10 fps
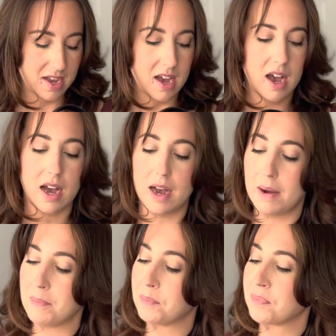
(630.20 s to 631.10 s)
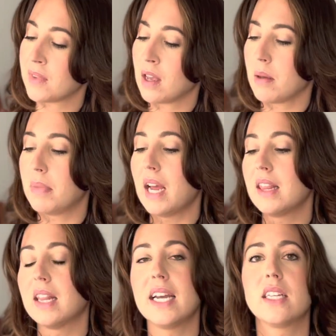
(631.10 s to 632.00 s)
But I
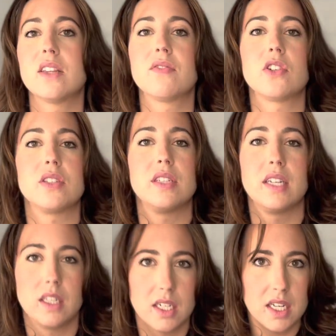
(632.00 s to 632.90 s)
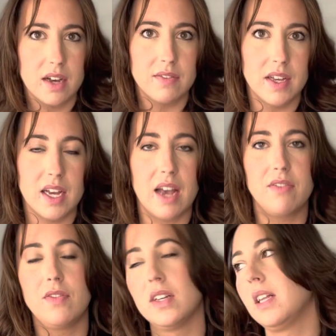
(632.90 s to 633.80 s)
like the versatility of it. I
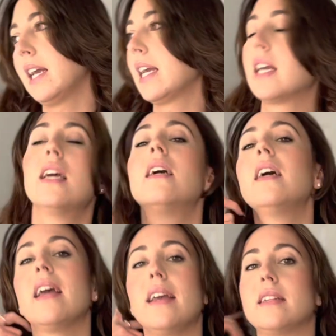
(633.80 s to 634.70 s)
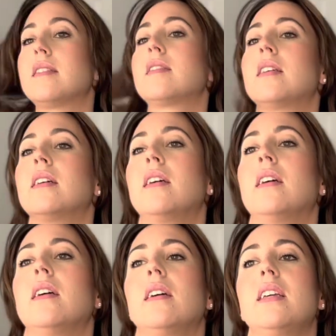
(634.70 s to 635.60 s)
feel like it's
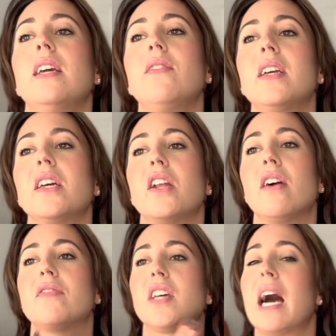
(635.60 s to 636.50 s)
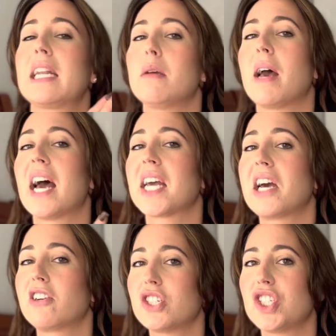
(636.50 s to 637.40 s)
giving enough tiny bag
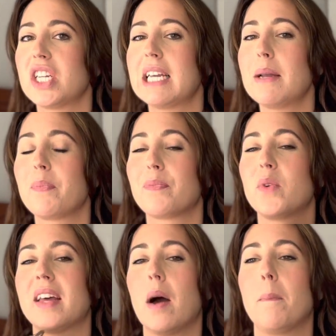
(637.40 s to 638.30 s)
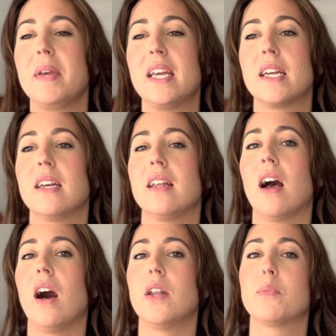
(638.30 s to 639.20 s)
energy without being
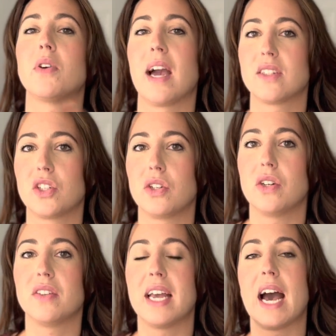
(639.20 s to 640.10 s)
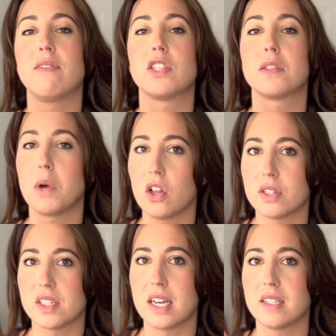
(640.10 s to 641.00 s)
unpractical. They have a smaller
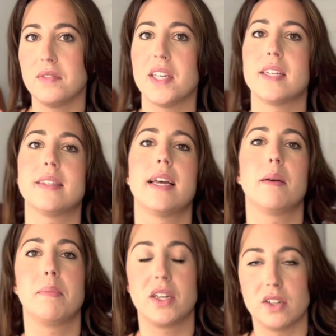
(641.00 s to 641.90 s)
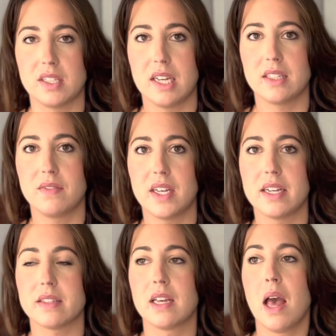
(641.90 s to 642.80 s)
size of this and a bigger size of this,
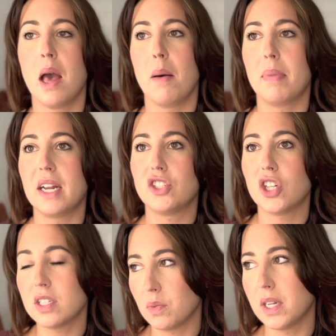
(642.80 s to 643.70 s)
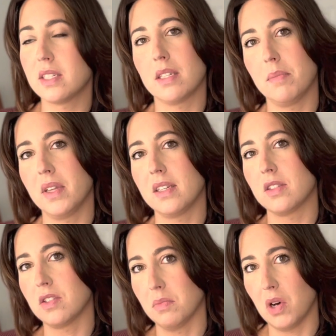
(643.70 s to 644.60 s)
but I just wanted something
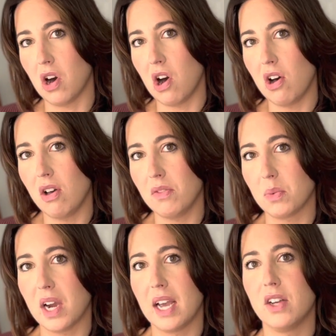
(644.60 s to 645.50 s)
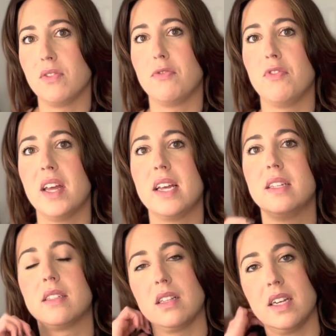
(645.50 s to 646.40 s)
small where I could fit
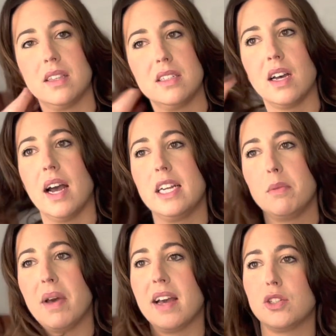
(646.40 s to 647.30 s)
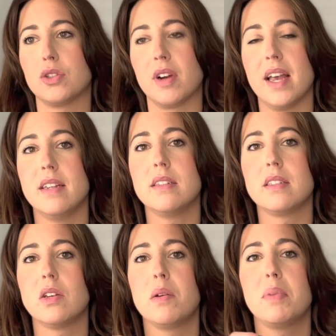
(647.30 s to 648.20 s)
into like the tiny bag trend,
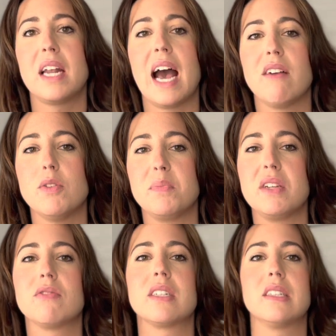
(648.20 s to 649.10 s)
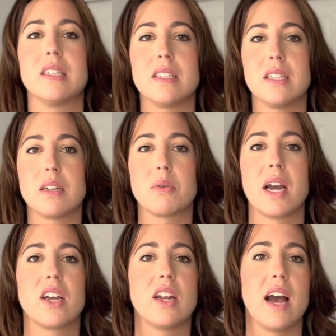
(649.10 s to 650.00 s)
but have it be realistic where I
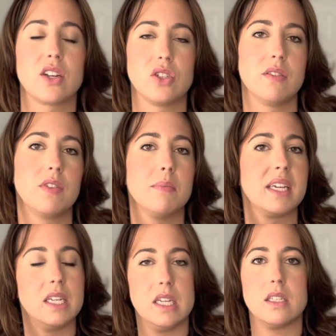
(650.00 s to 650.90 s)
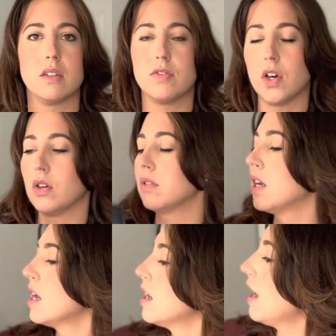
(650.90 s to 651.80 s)
could actually fit my keys and a phone.
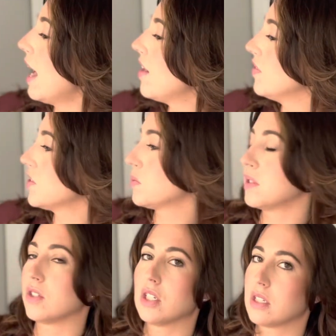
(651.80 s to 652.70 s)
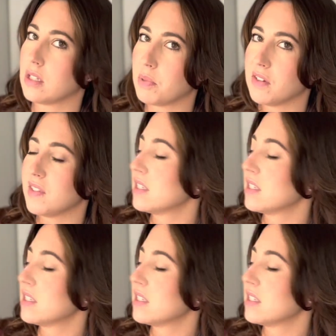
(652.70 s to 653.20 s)
And this was just the perfect